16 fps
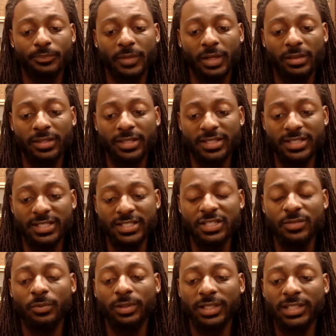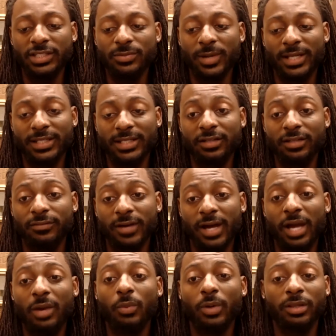the system will need to
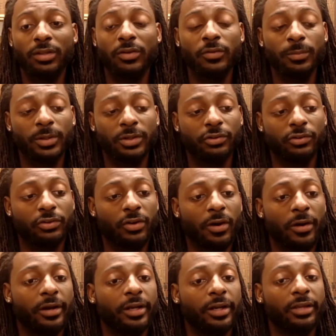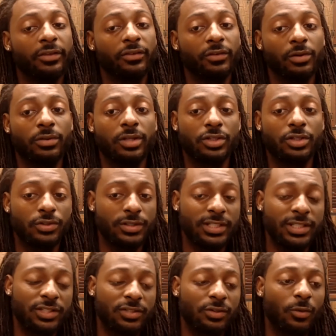identify what those pictures are. And so the
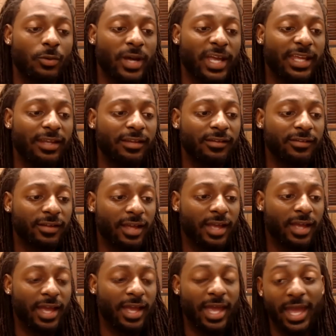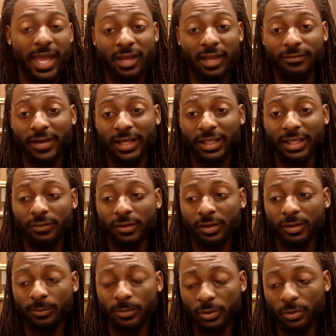traditional way is, hey, if I give a
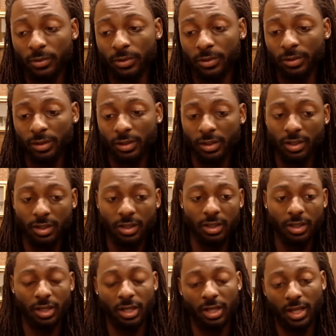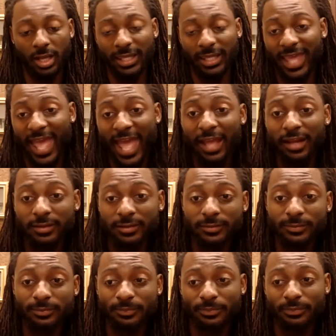computer a cat,
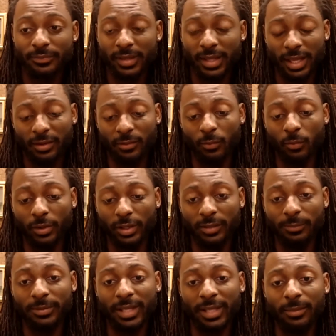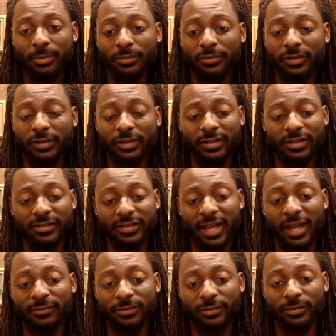would it be able to
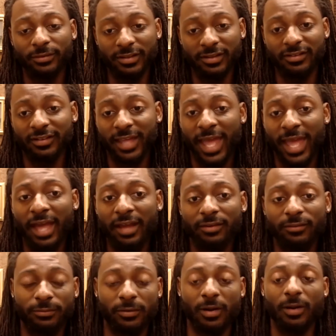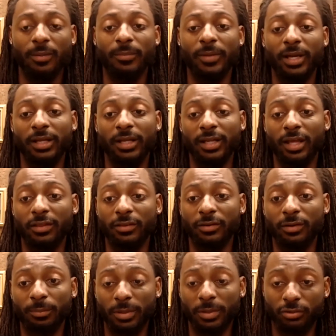decipher this cat from
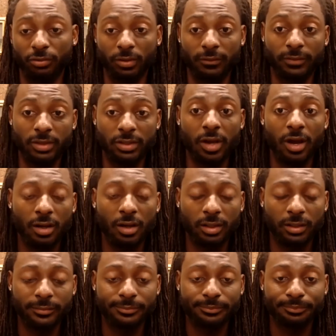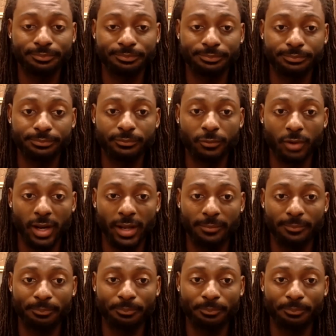another picture of a dog? Right.